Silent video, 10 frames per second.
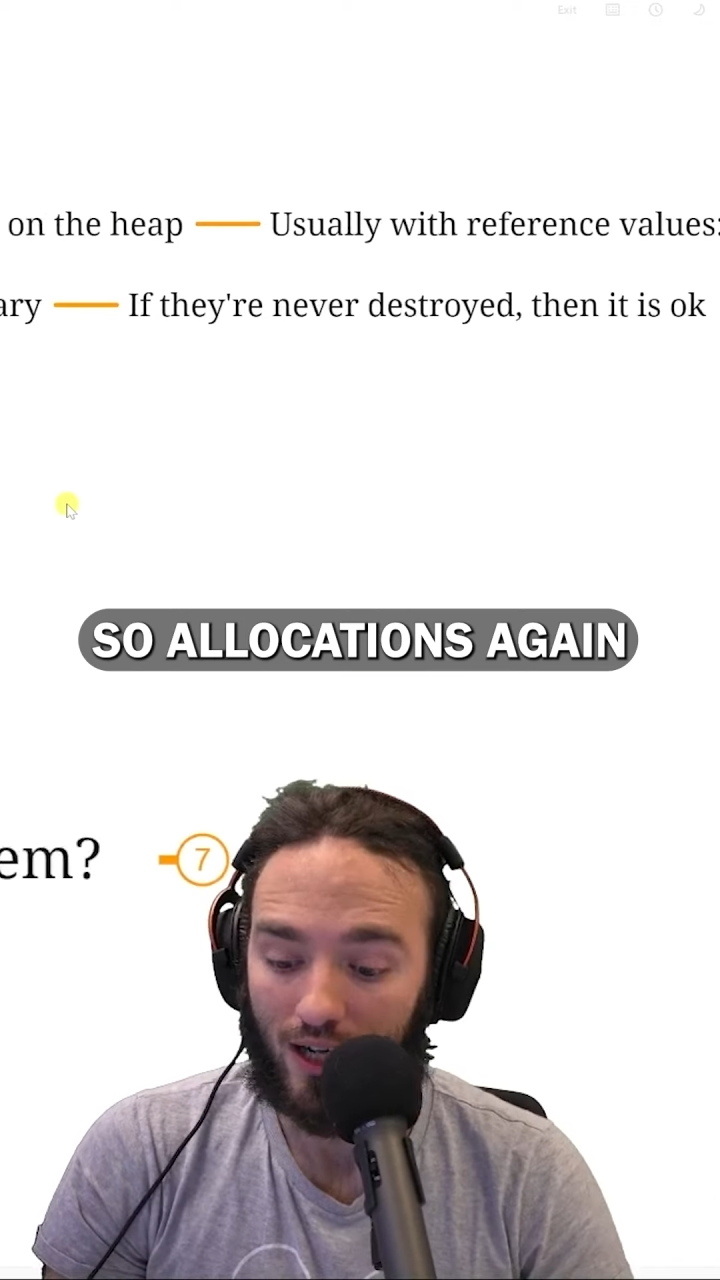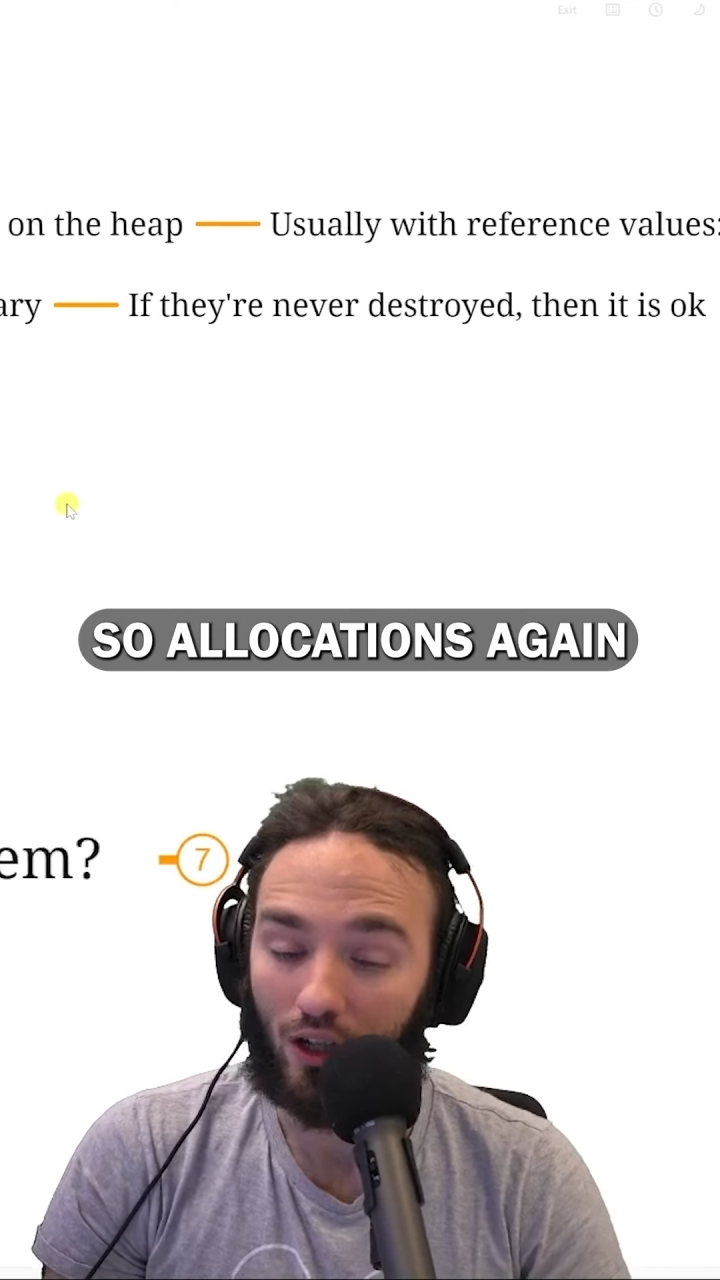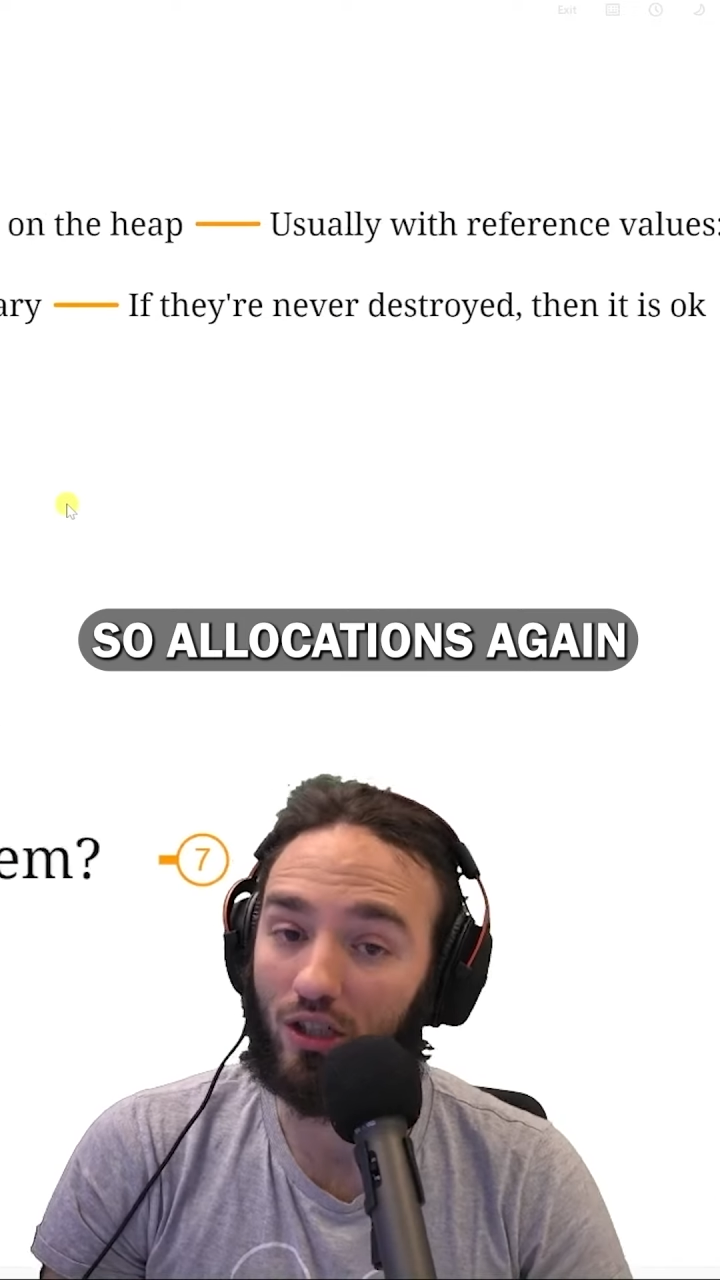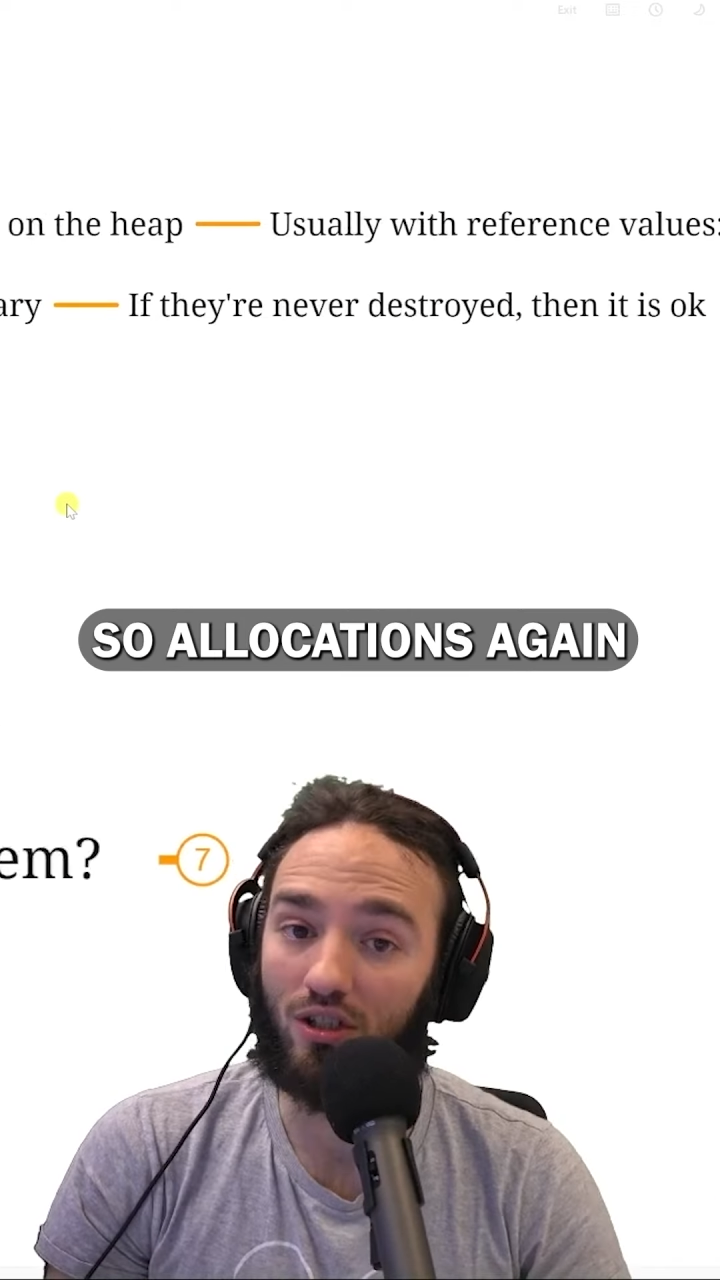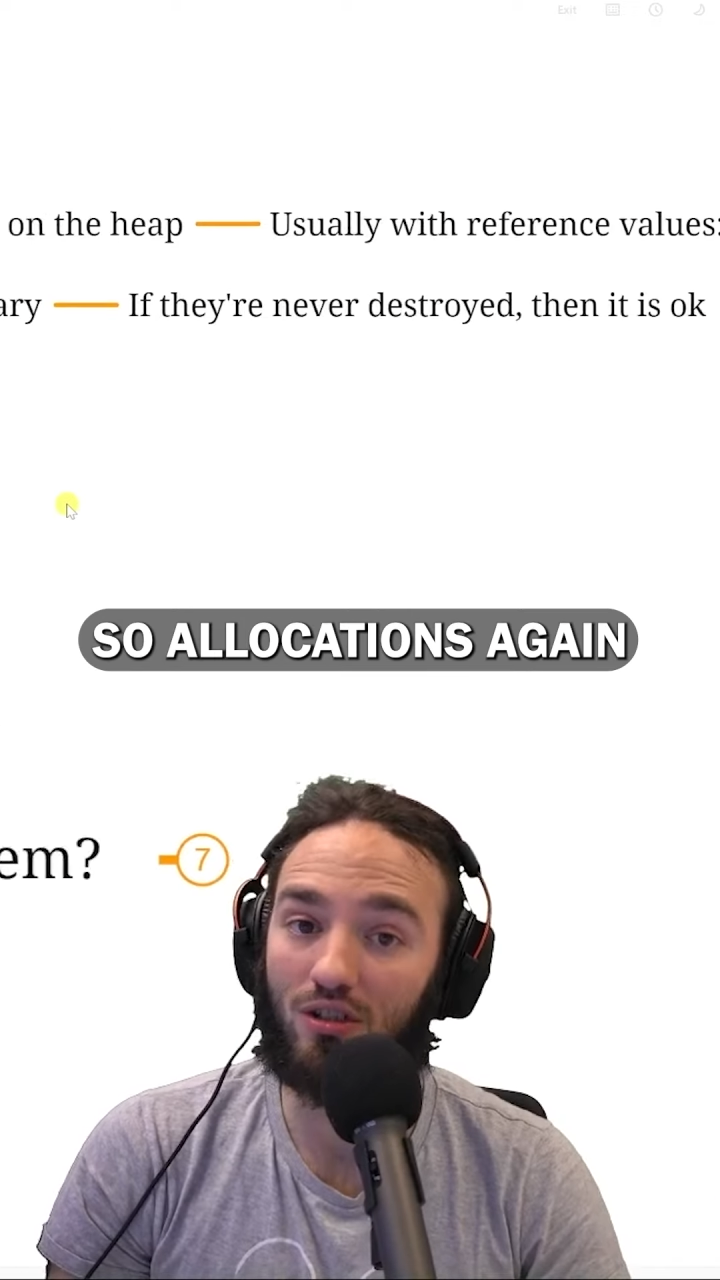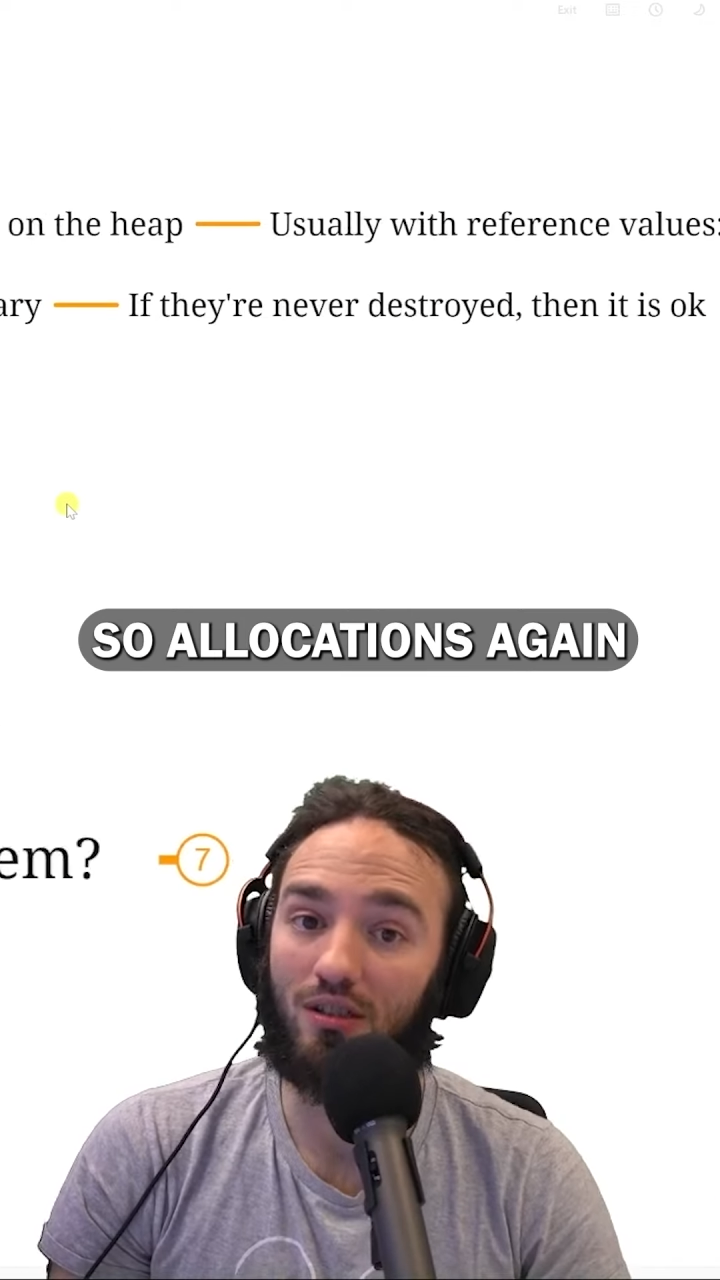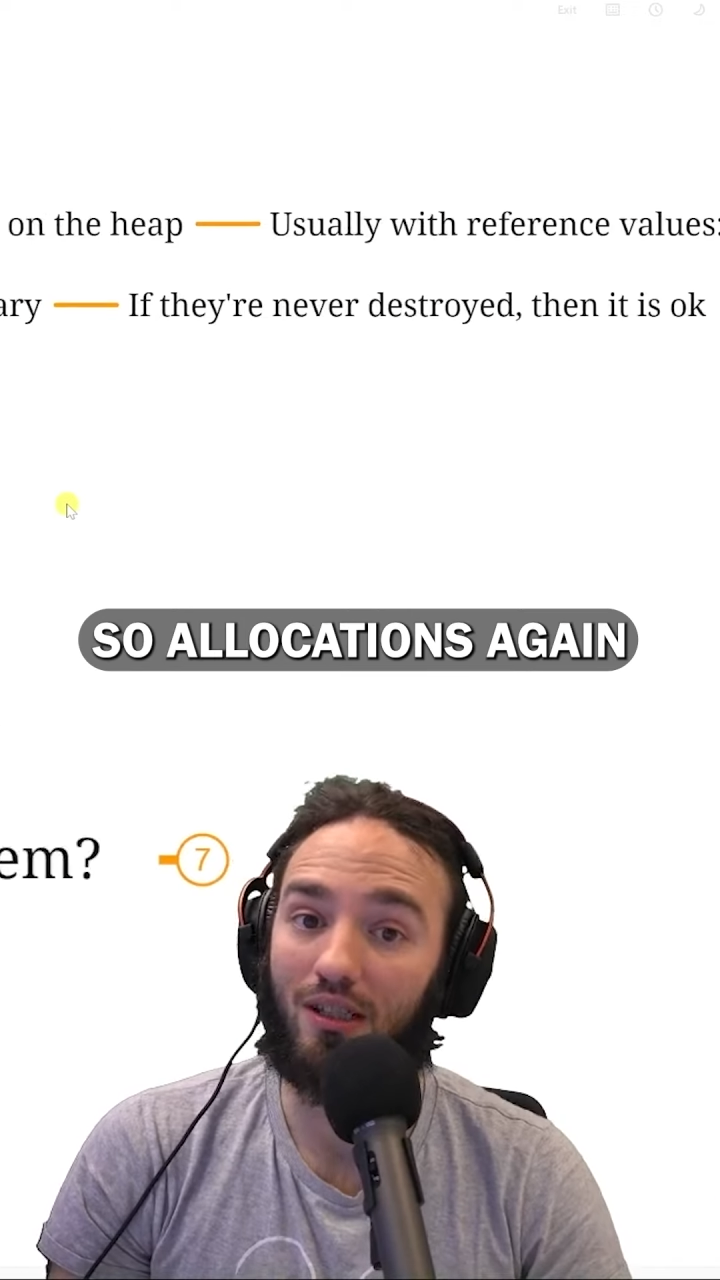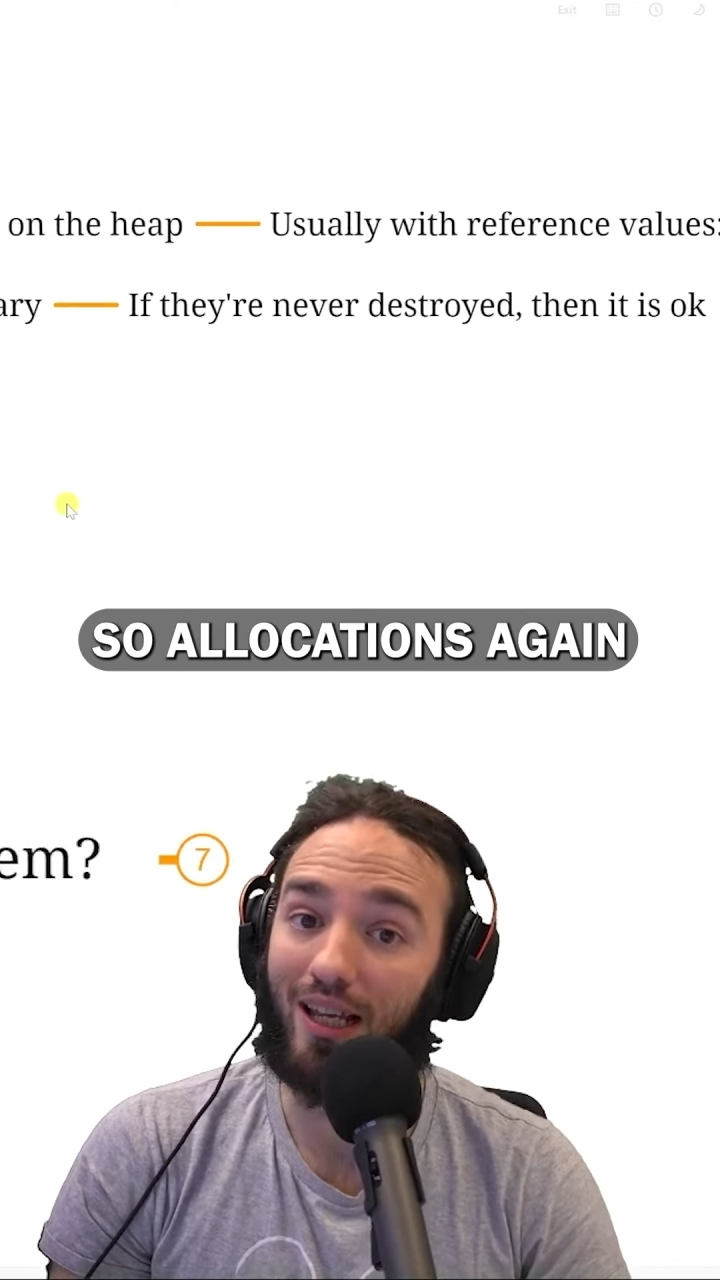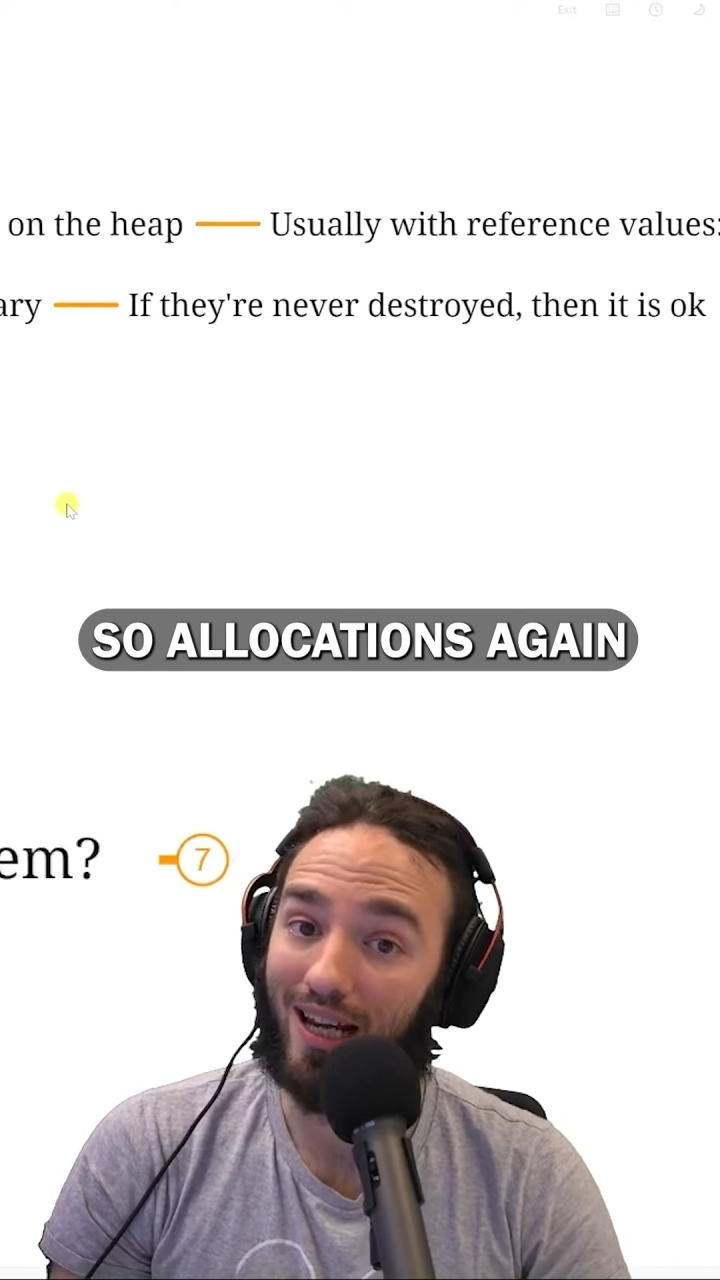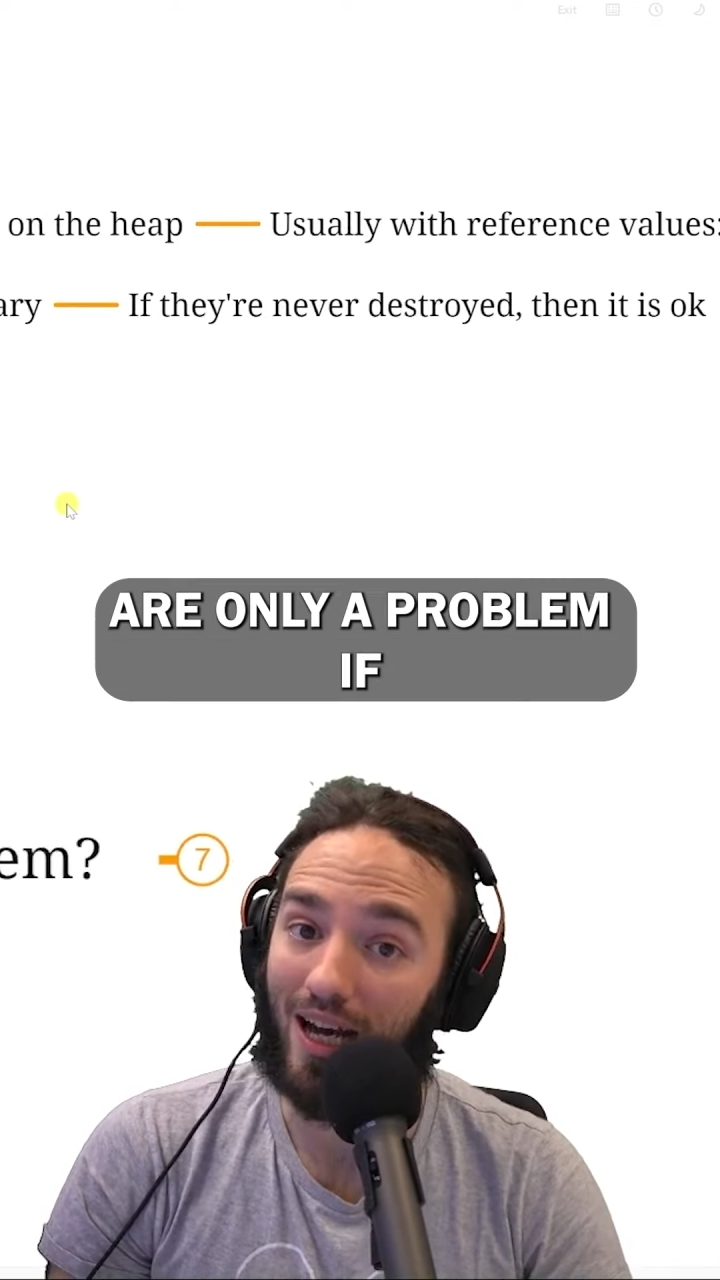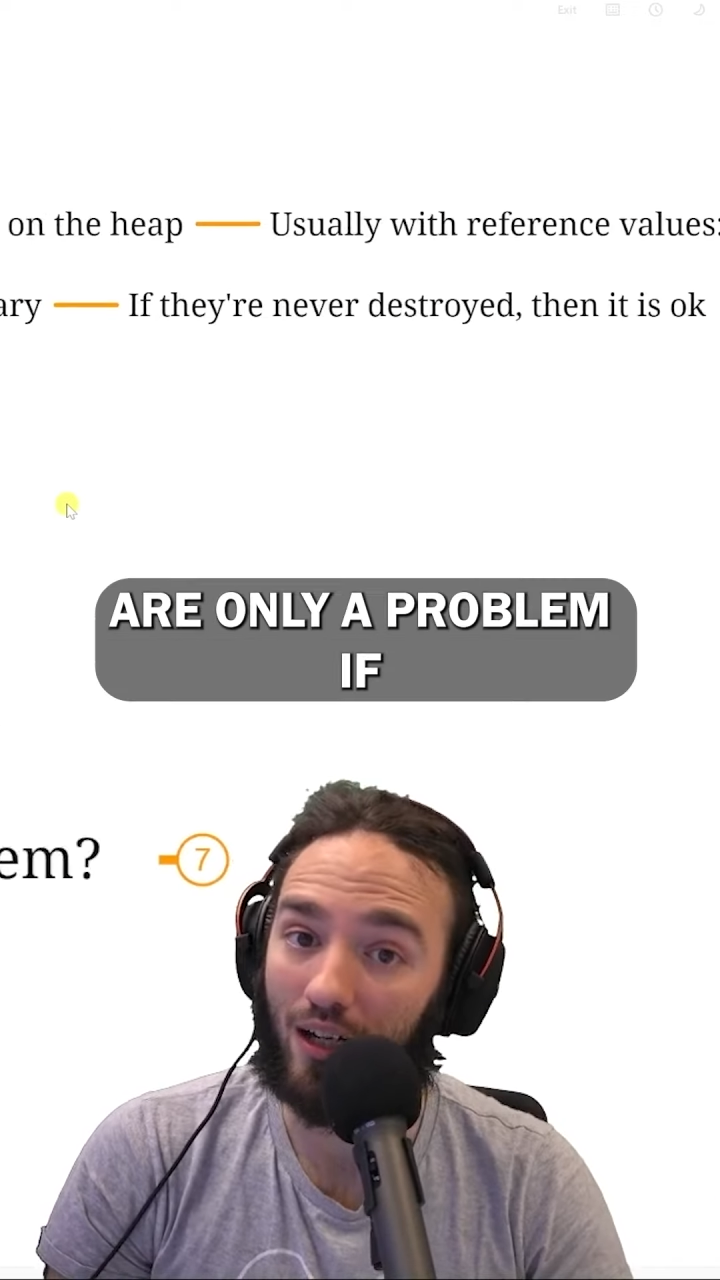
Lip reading: allocations, again,